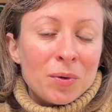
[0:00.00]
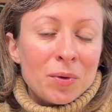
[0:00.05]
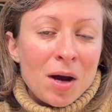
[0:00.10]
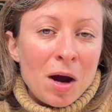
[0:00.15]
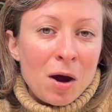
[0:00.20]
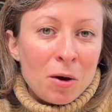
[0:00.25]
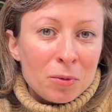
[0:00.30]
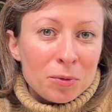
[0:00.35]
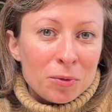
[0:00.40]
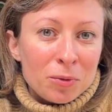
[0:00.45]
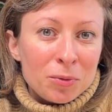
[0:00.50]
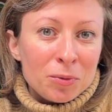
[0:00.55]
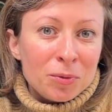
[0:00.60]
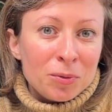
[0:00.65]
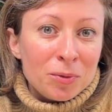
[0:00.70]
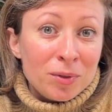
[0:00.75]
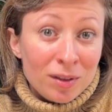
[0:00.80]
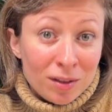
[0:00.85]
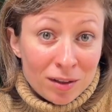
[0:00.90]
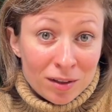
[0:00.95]
how to
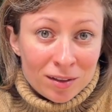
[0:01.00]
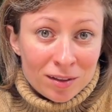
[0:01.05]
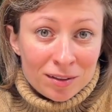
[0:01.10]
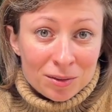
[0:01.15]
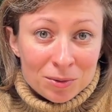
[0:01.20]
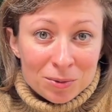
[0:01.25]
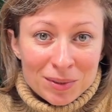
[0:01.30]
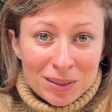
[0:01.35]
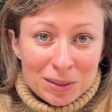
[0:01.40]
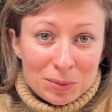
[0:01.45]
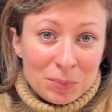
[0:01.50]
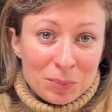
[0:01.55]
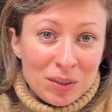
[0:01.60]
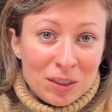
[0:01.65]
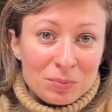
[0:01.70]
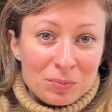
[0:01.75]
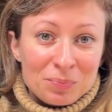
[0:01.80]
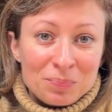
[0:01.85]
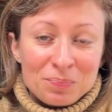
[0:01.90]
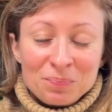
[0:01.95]
learn with me.
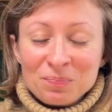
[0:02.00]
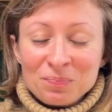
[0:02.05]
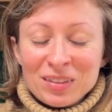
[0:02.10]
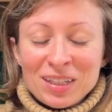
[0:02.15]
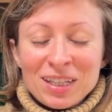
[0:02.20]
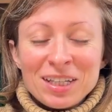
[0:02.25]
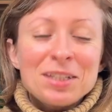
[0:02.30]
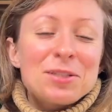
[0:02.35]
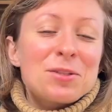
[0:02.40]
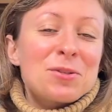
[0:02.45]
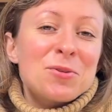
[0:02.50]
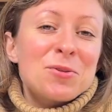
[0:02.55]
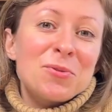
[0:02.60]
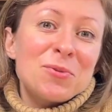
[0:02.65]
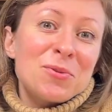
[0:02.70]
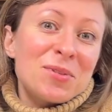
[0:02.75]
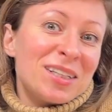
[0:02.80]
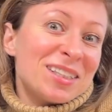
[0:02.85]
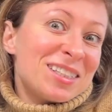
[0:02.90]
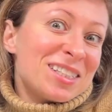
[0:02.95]

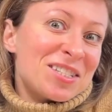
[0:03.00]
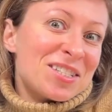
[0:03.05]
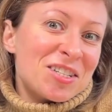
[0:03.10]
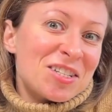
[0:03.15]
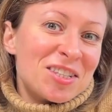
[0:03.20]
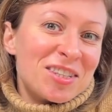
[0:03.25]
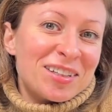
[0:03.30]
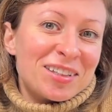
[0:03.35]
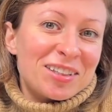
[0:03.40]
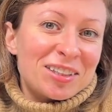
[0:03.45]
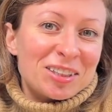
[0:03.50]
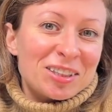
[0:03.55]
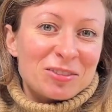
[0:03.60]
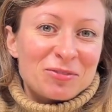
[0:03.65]
So let's just start.